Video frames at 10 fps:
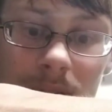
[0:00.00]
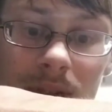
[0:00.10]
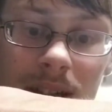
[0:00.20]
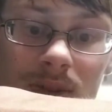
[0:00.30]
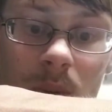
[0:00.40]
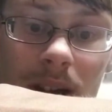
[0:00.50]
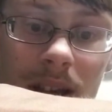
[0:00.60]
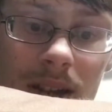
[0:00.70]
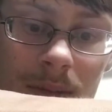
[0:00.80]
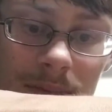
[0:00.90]

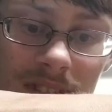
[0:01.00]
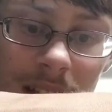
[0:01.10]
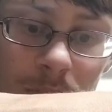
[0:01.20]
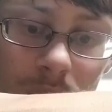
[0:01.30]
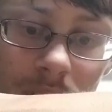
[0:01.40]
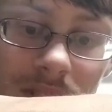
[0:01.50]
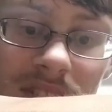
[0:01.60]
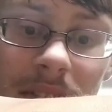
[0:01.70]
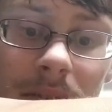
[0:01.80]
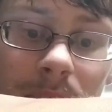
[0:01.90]
920 Type 1
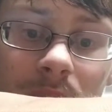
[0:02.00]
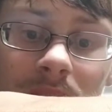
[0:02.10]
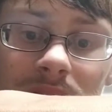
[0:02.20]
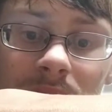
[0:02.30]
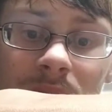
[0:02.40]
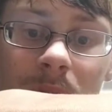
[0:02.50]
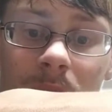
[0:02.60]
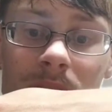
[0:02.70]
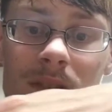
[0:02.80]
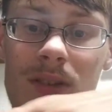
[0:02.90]
7.2
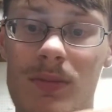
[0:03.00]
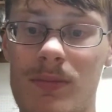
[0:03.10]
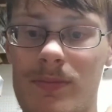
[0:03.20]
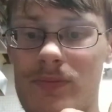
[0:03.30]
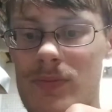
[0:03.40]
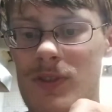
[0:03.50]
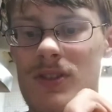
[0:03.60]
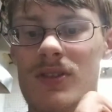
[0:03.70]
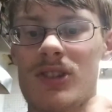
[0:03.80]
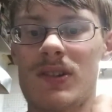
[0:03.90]
volt.
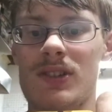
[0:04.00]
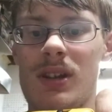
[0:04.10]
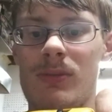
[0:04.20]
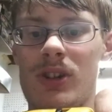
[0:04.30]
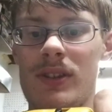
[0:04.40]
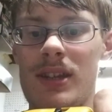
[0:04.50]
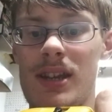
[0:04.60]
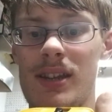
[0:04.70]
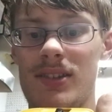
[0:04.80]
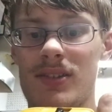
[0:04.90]
Service number on
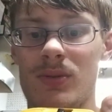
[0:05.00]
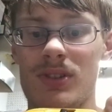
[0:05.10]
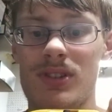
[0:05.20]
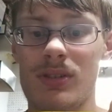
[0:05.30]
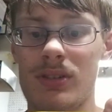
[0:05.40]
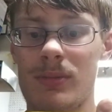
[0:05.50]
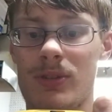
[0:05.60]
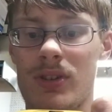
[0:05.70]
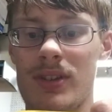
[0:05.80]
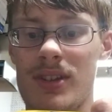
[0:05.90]
this, or serial
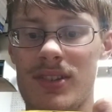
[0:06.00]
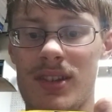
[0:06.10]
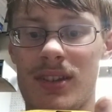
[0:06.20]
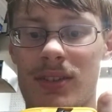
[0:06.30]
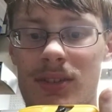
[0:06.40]
number on this, is